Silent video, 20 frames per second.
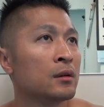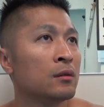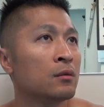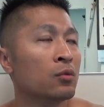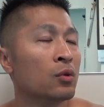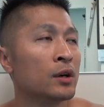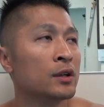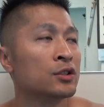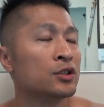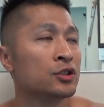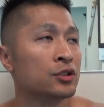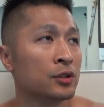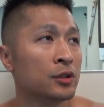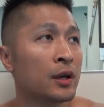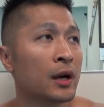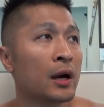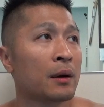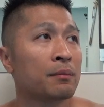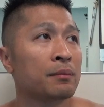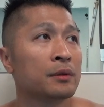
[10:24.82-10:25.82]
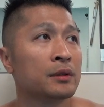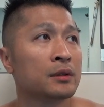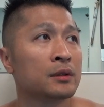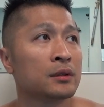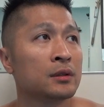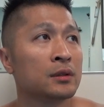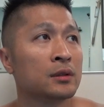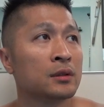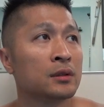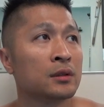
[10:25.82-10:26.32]
what should happen
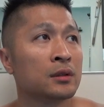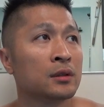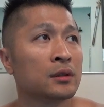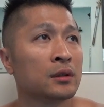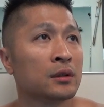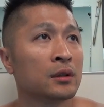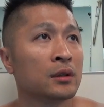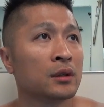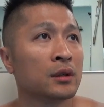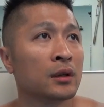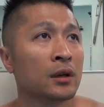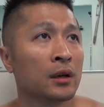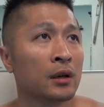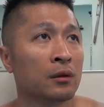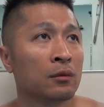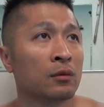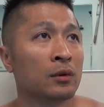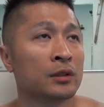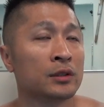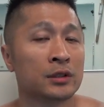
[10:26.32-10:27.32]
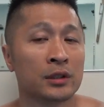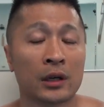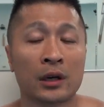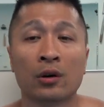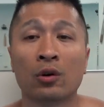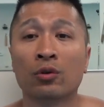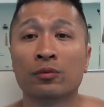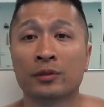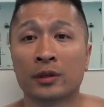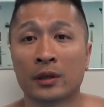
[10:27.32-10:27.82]
and what I
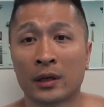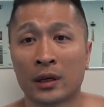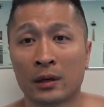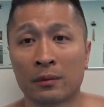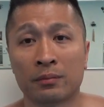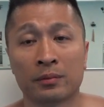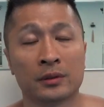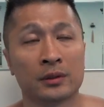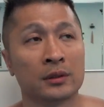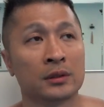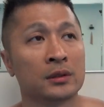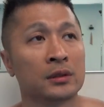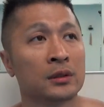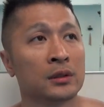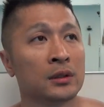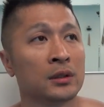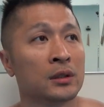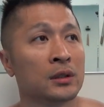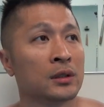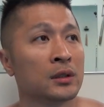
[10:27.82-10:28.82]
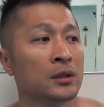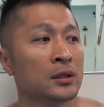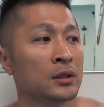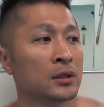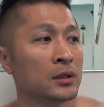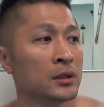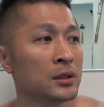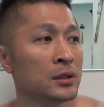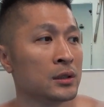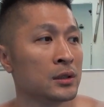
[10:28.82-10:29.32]
hope to happen
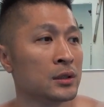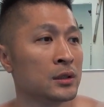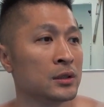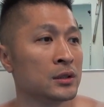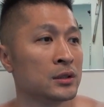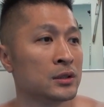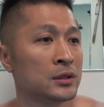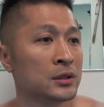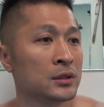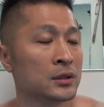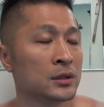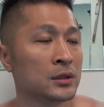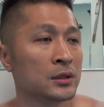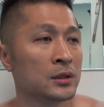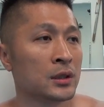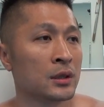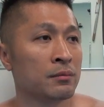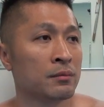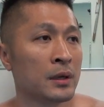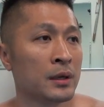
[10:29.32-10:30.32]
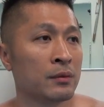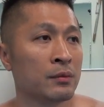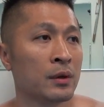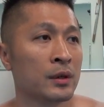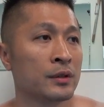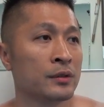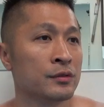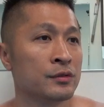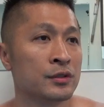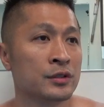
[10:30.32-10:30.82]
is that
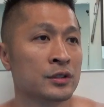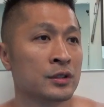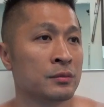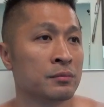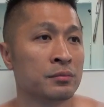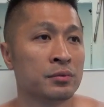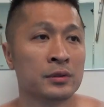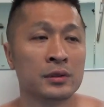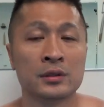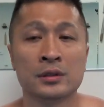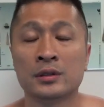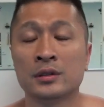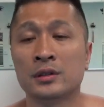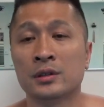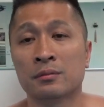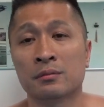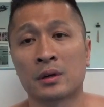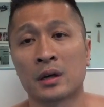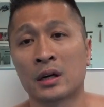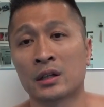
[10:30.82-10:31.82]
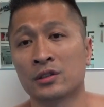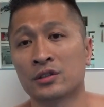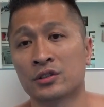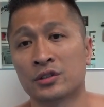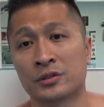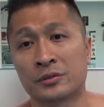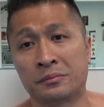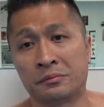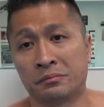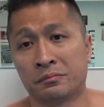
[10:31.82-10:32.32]
Mayweather just completely demolish
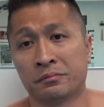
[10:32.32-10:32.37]
him.